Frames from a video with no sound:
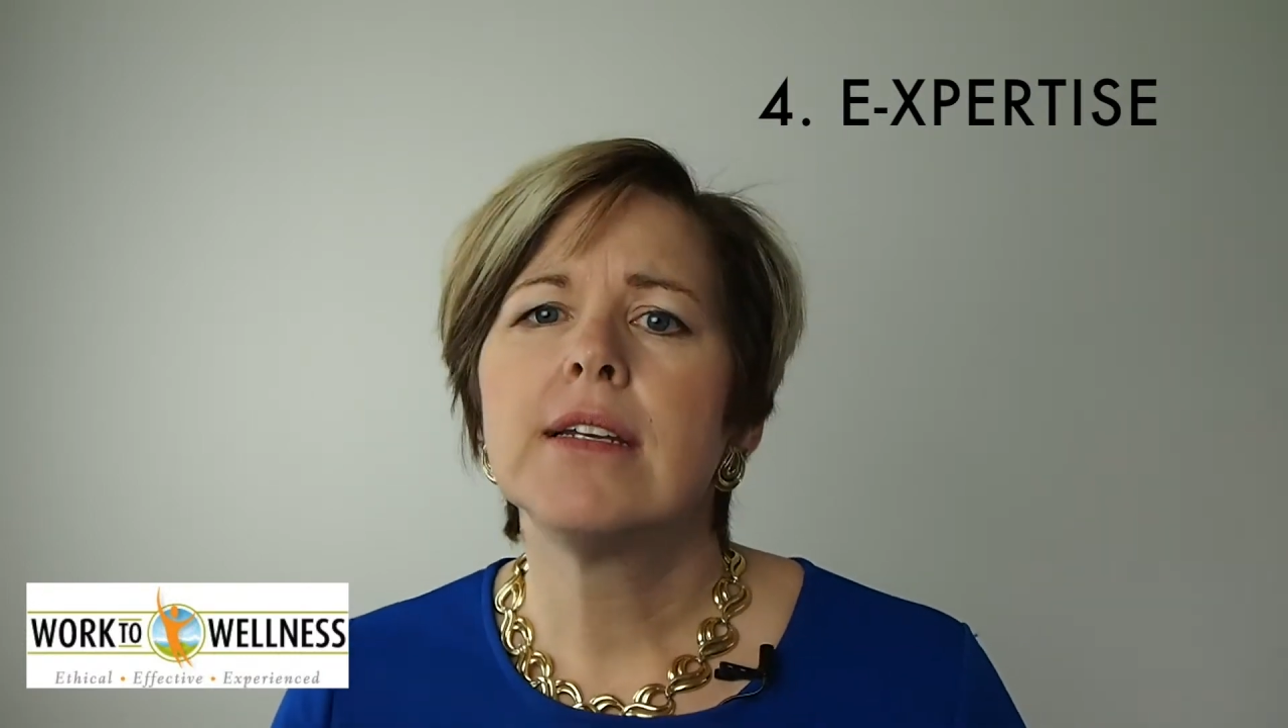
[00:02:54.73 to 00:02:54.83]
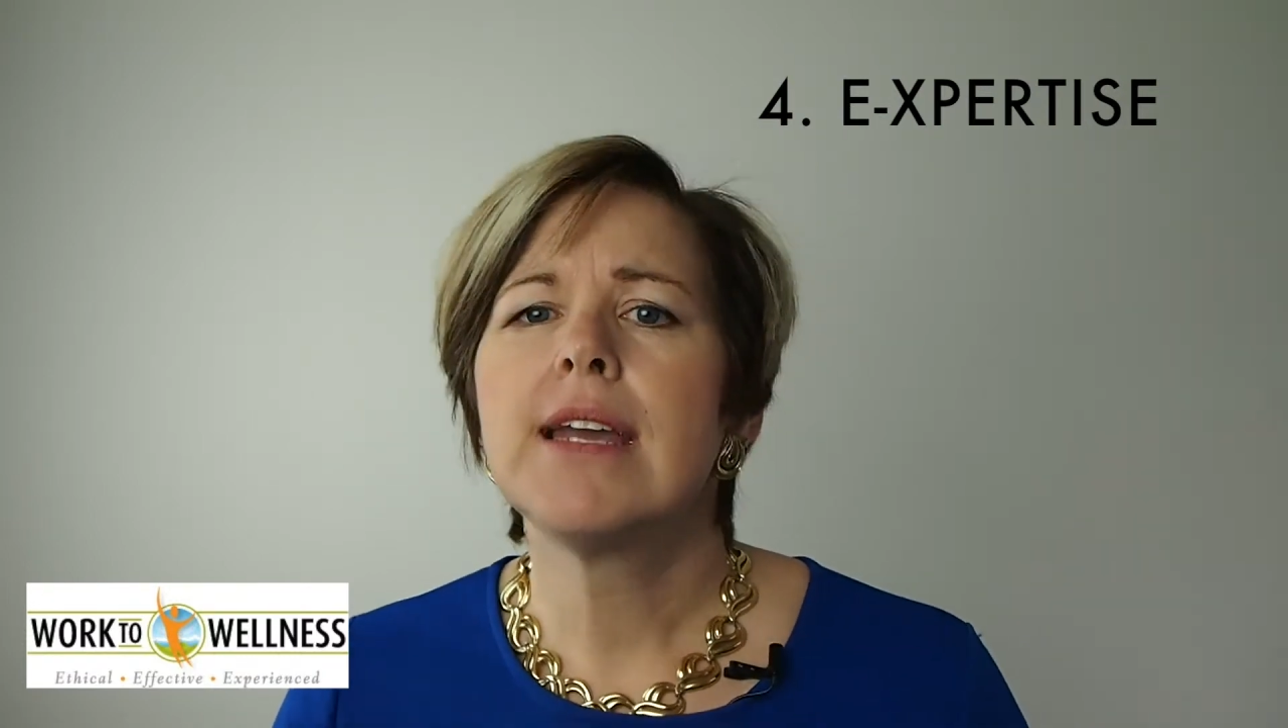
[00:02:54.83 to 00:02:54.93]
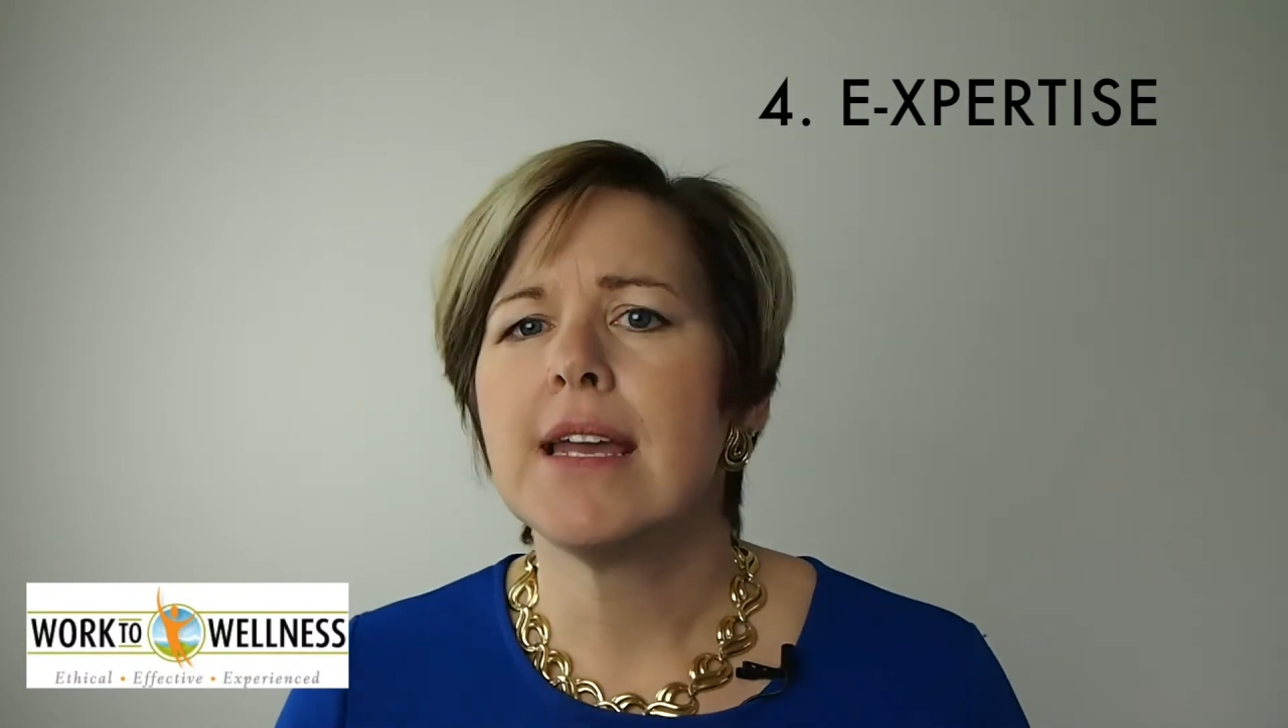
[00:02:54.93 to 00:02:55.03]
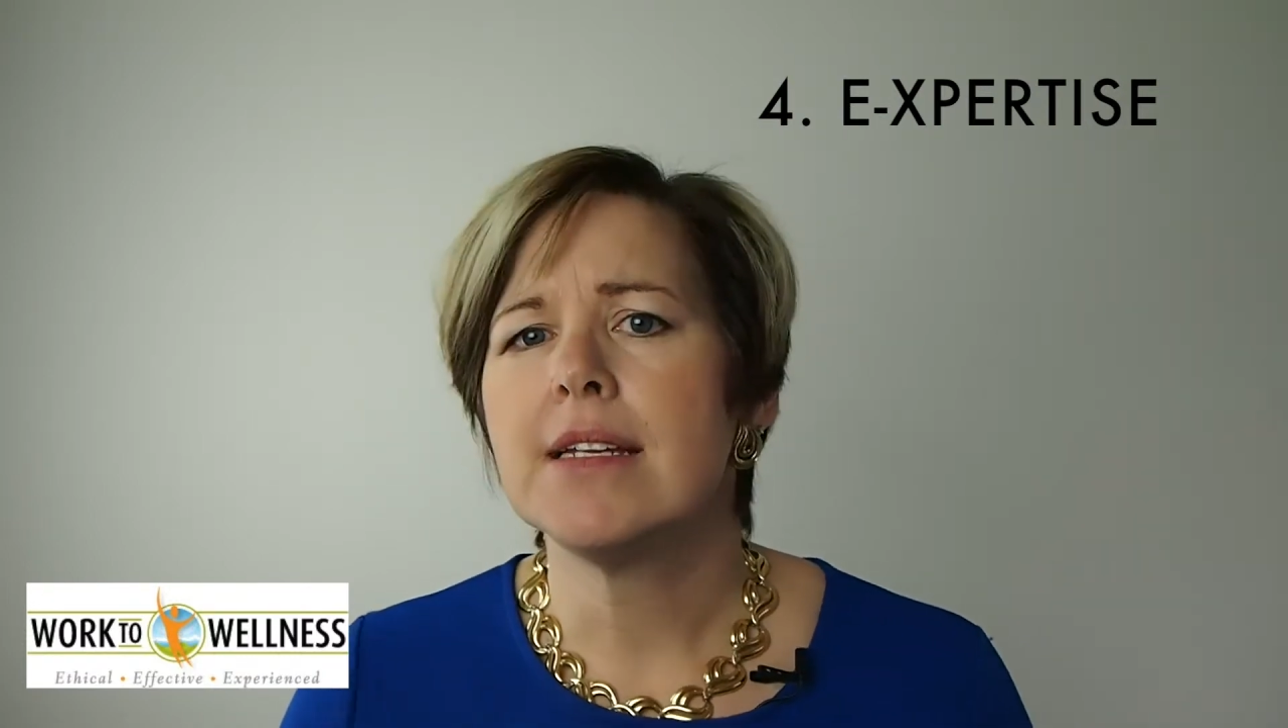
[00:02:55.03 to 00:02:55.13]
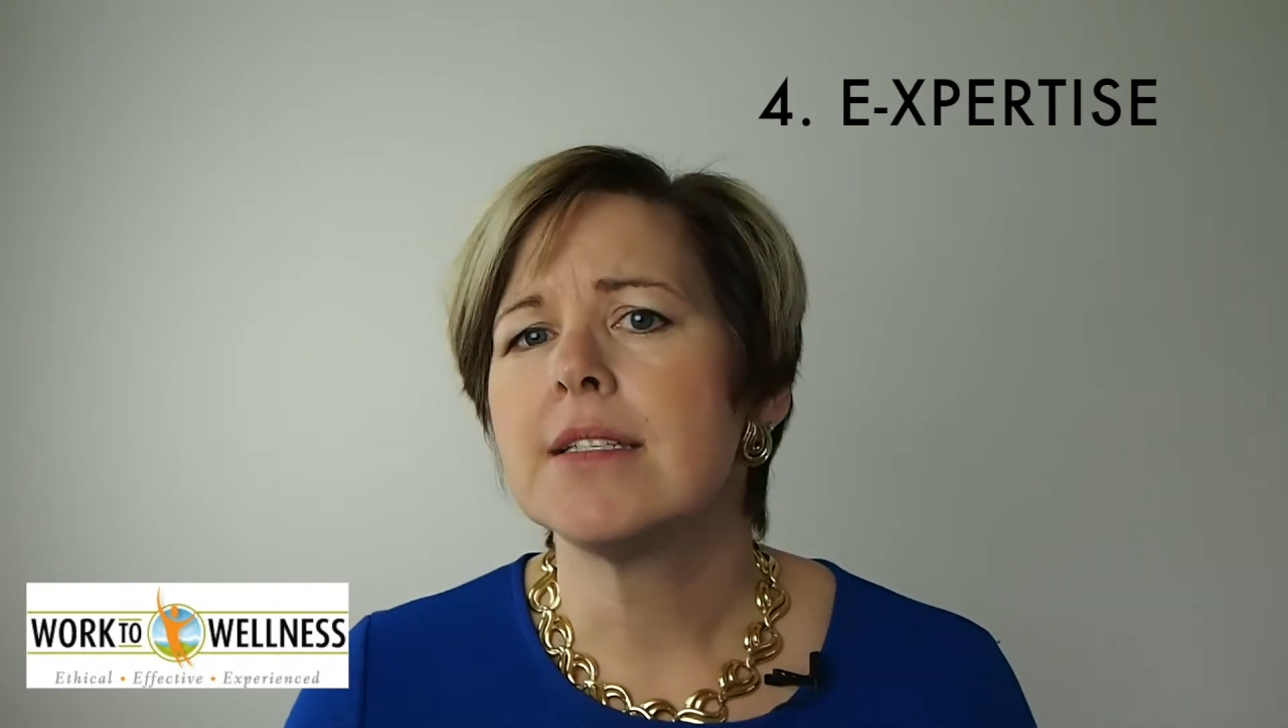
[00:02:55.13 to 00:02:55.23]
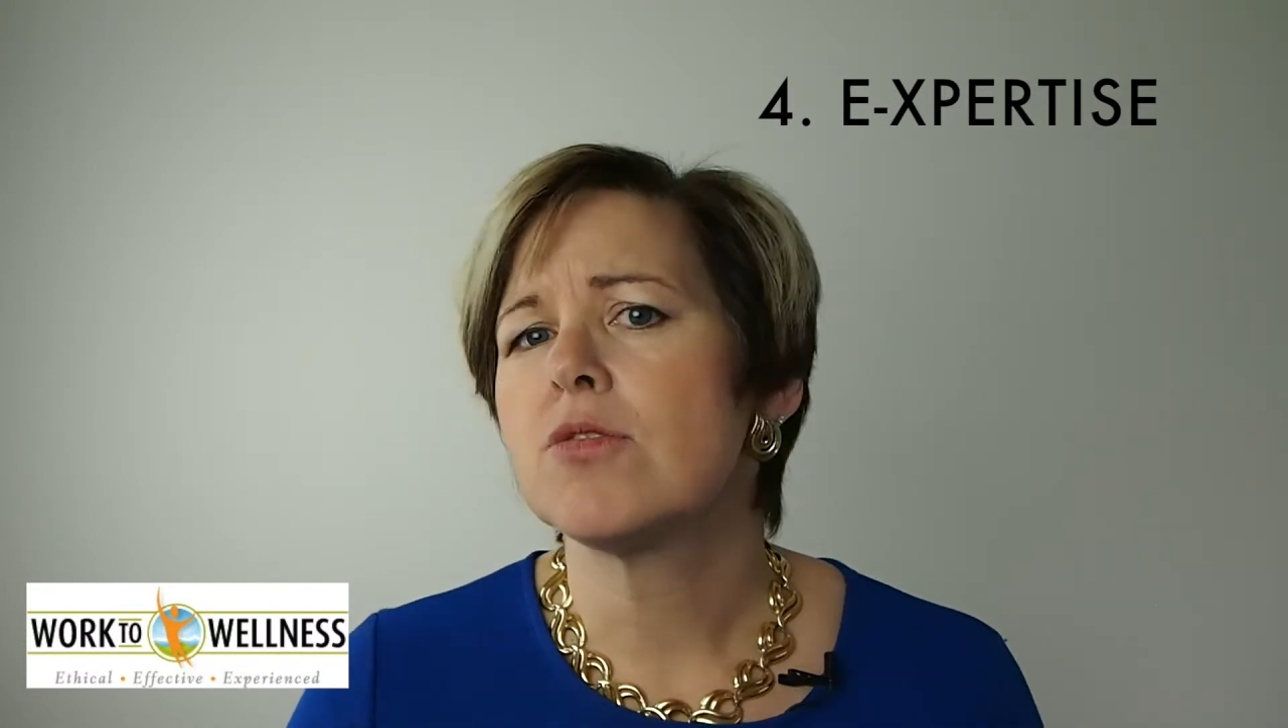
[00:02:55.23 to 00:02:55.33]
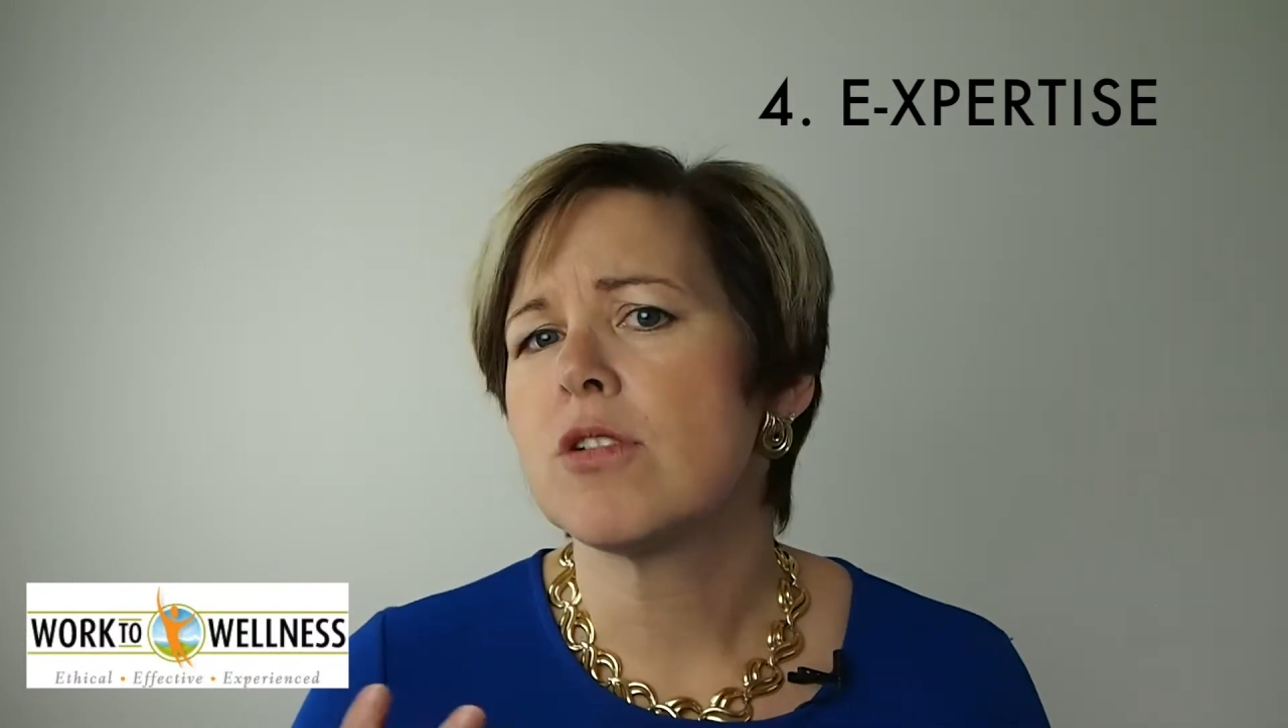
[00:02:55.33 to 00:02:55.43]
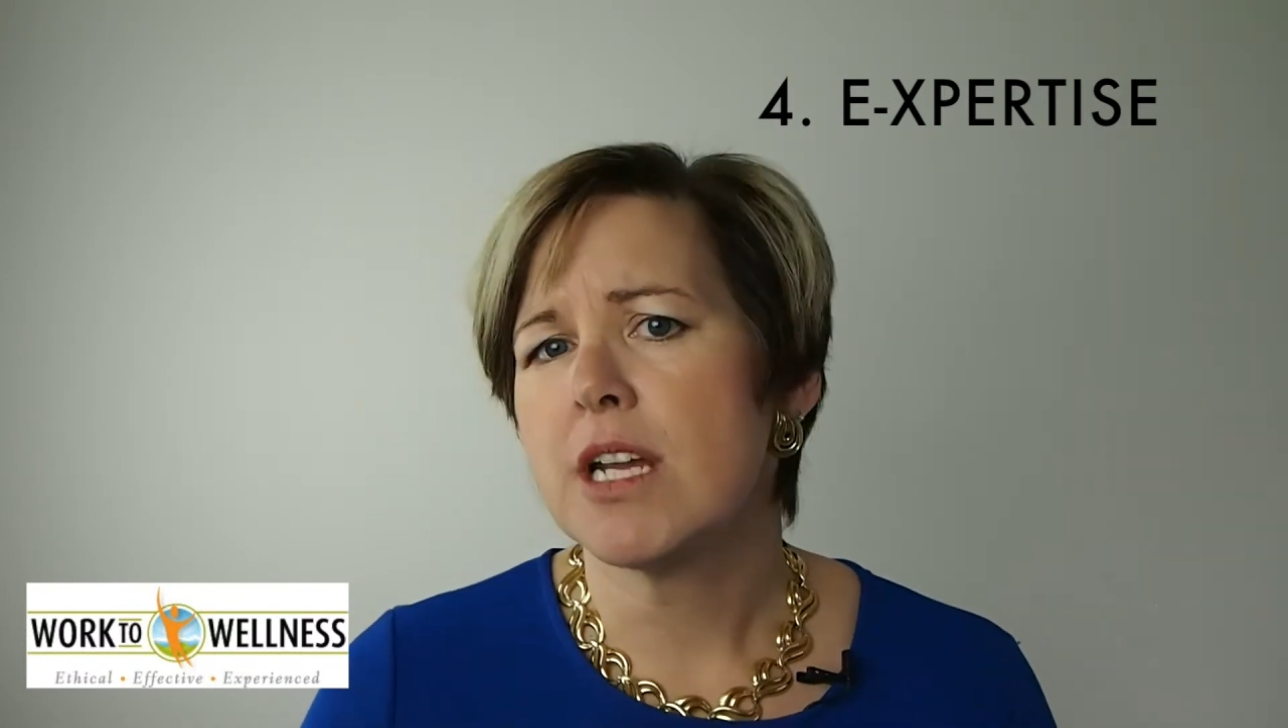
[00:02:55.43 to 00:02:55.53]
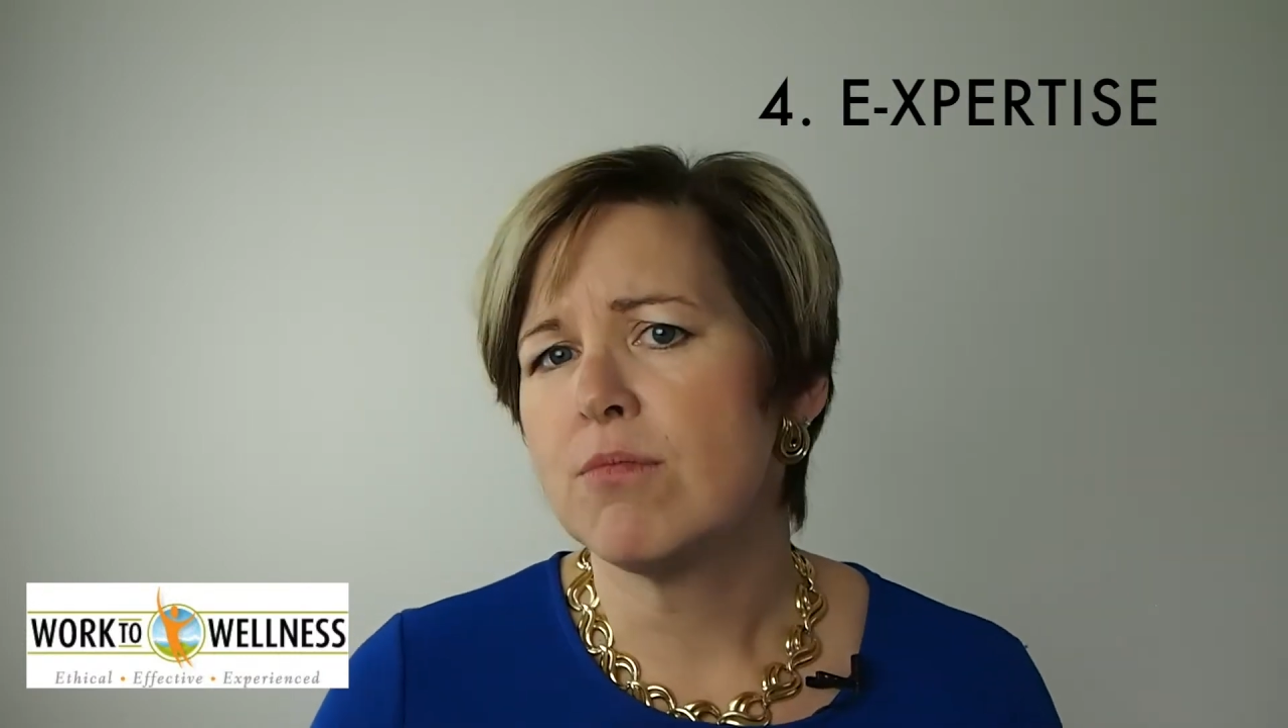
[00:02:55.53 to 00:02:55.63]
case or